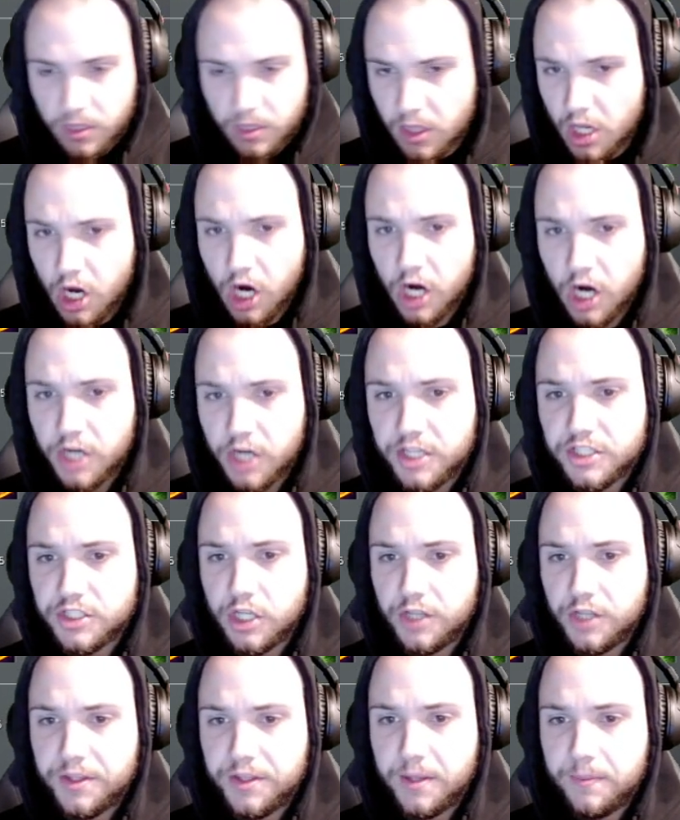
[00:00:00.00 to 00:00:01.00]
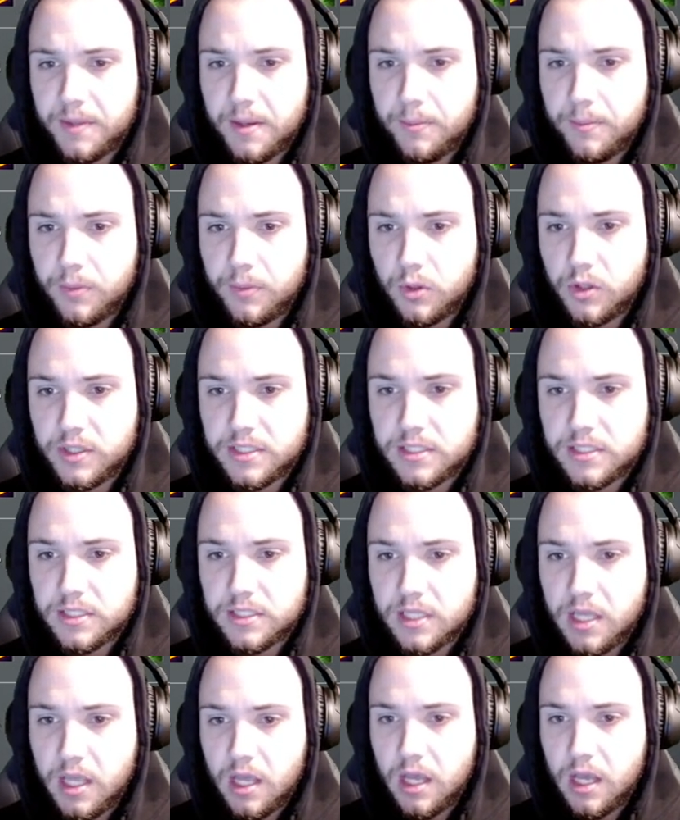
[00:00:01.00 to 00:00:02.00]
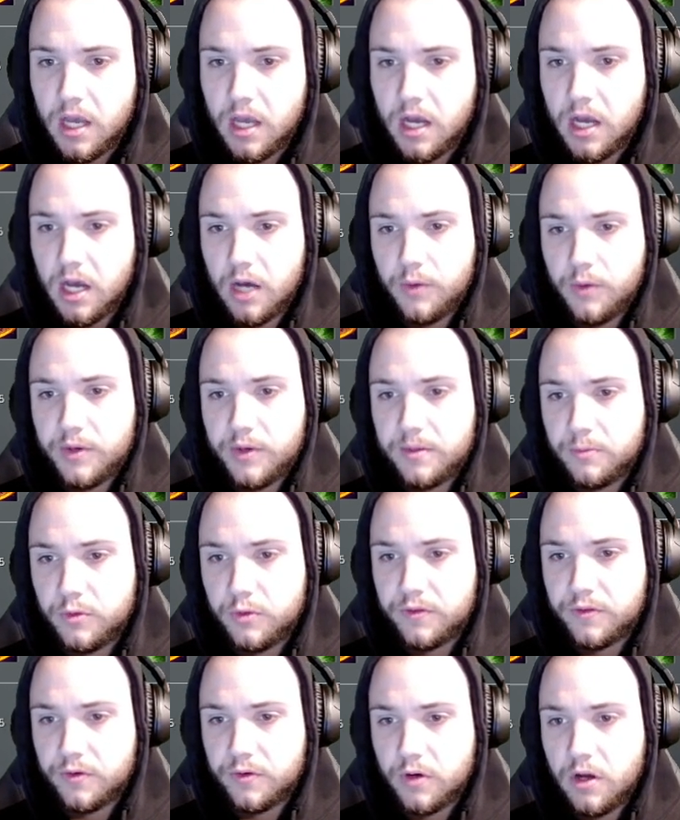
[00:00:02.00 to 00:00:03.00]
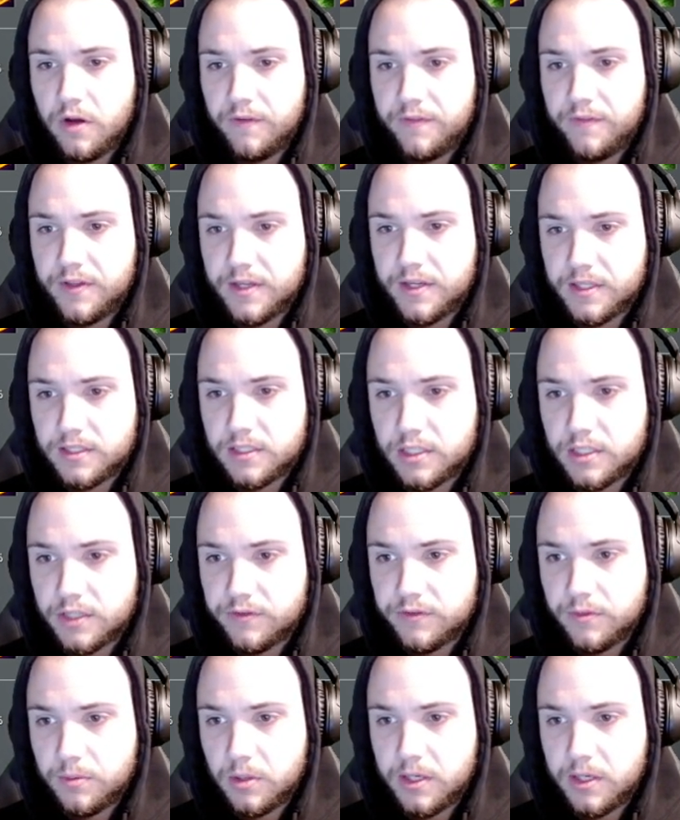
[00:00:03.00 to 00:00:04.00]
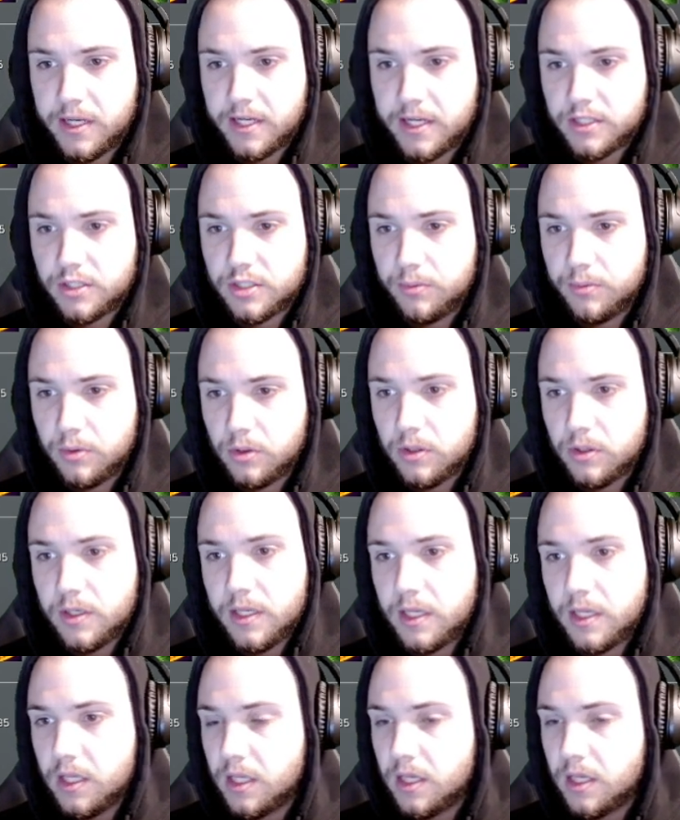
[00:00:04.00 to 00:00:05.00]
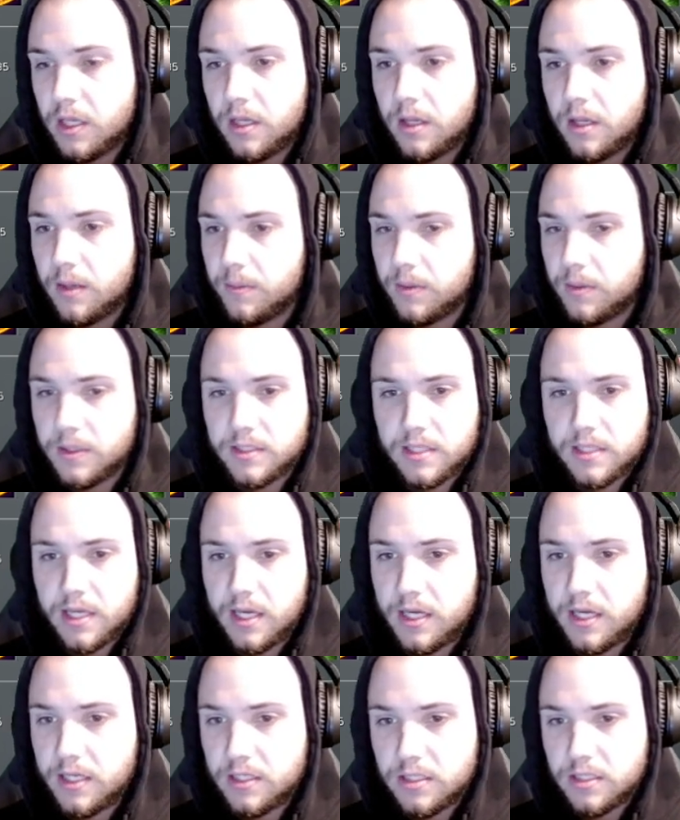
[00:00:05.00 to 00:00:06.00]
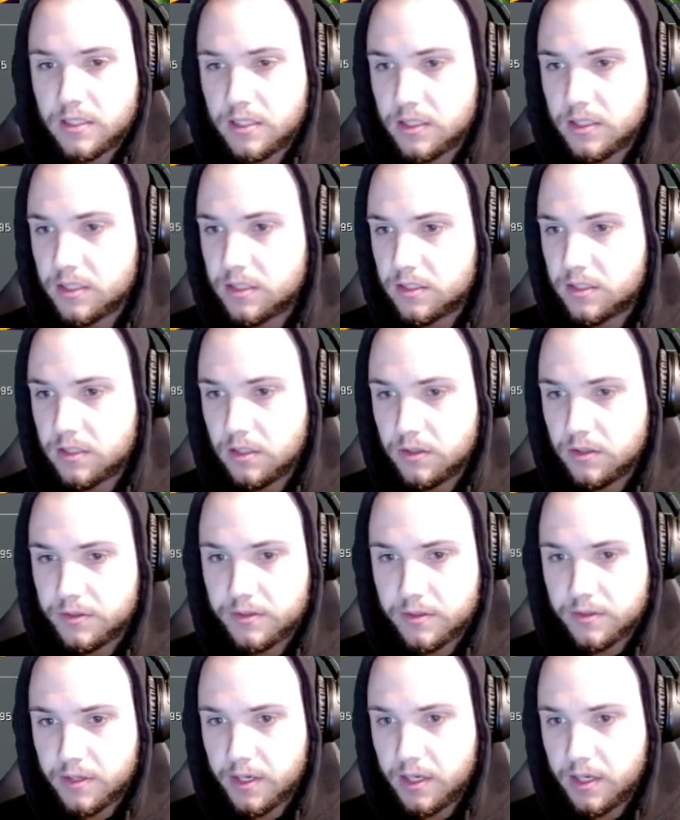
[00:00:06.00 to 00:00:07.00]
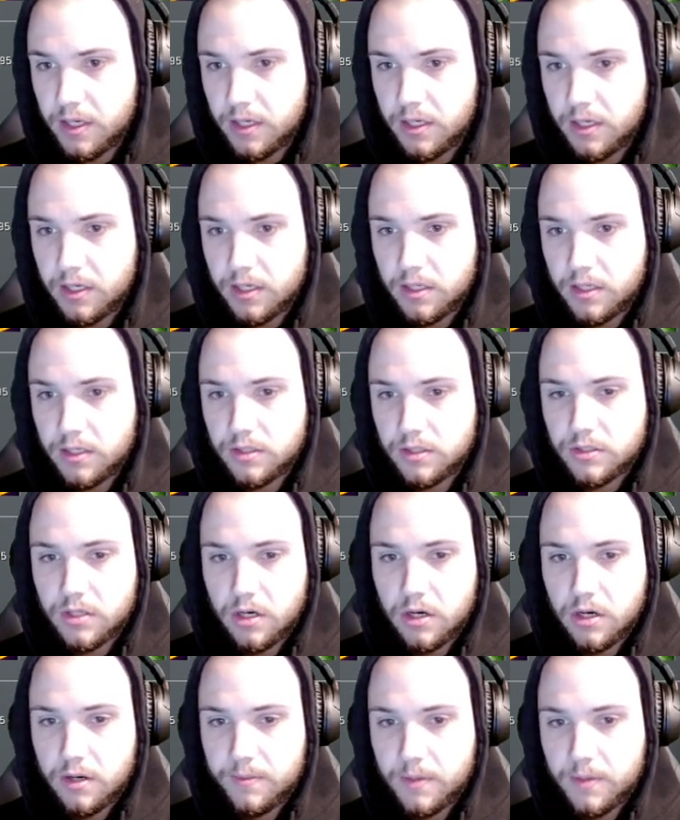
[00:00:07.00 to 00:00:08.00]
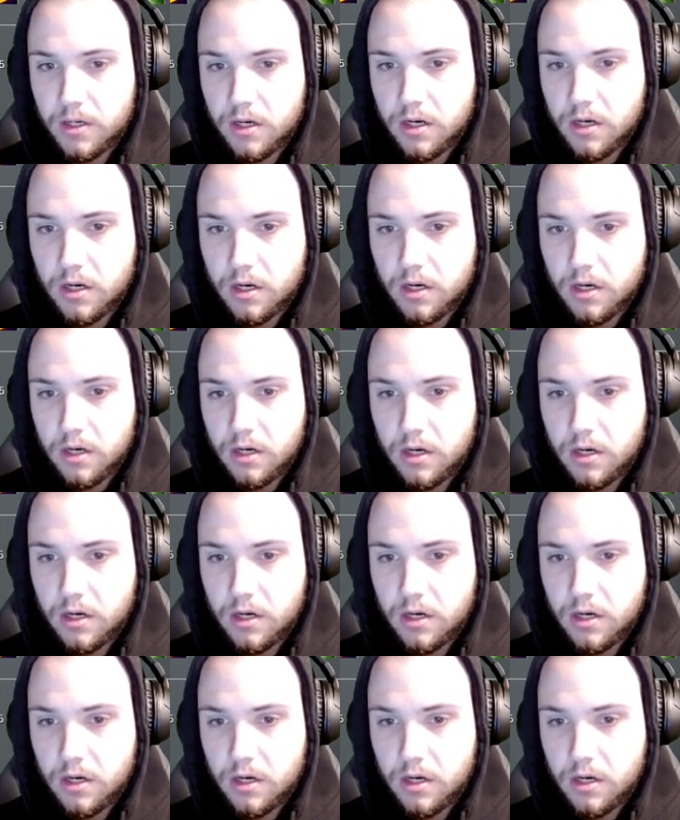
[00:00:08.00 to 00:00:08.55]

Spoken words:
Already saw Dum Dum bullets. We can move through all of this. Thirst for Blood, Extra Bullet, Blazing Aegis, Close Range, Armor.